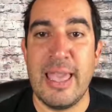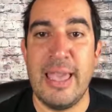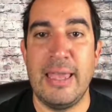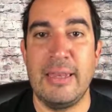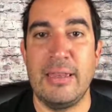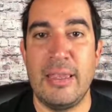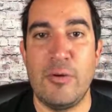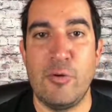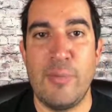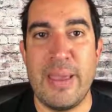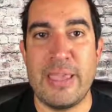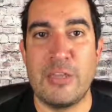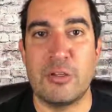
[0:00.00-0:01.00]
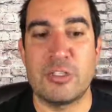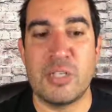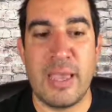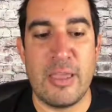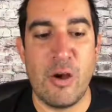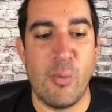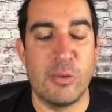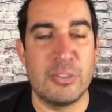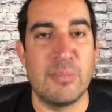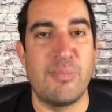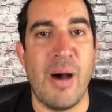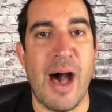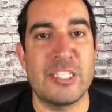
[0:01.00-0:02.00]
and it will make your site
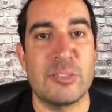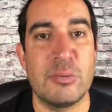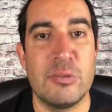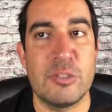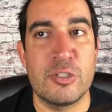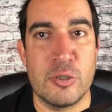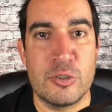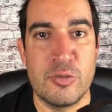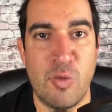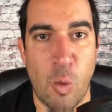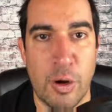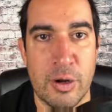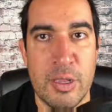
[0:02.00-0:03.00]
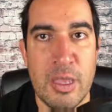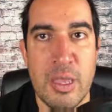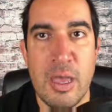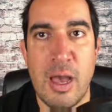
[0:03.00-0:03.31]
almost impossible to search for,